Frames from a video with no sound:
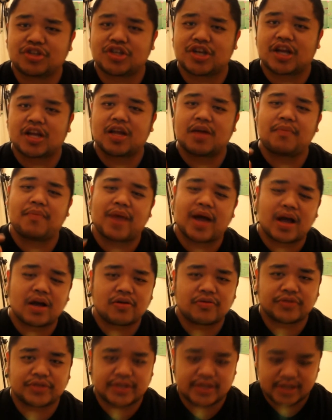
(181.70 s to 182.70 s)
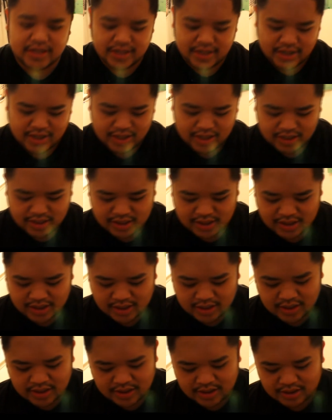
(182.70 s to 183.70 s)
Check him out.
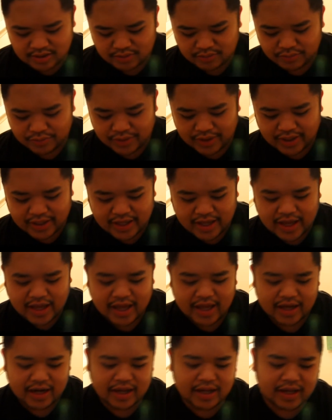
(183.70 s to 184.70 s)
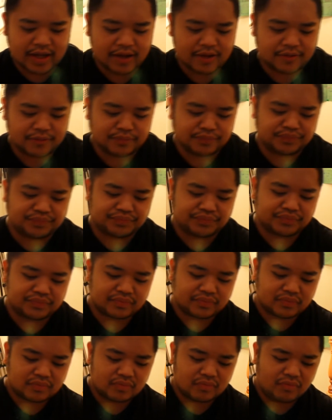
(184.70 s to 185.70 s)
We got
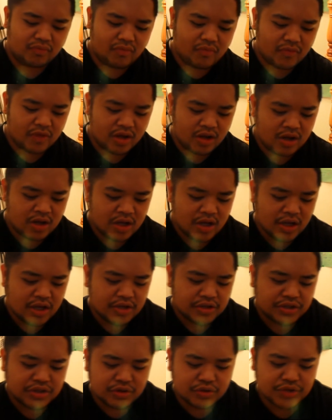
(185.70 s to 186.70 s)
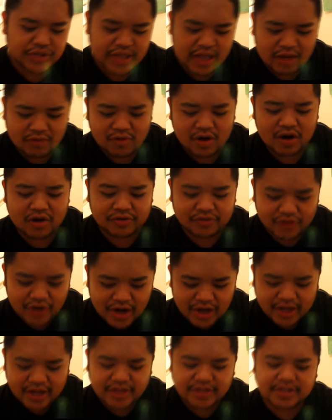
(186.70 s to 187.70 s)
Suzanne
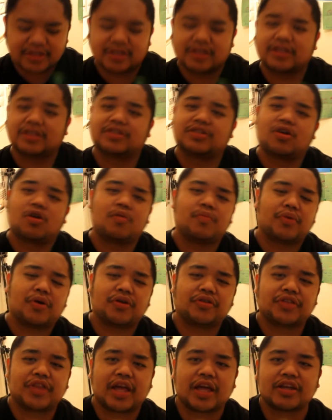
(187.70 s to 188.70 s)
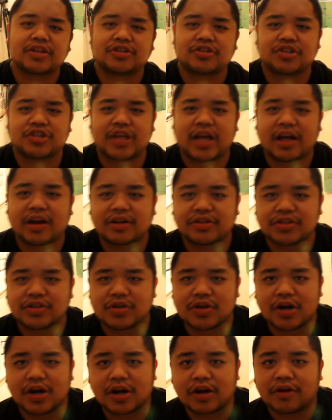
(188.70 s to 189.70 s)
Rodriguez. It's her birthday. So shout out
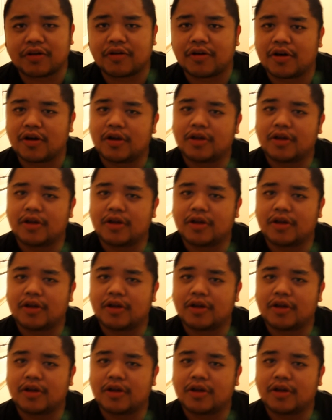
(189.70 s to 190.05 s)
to her.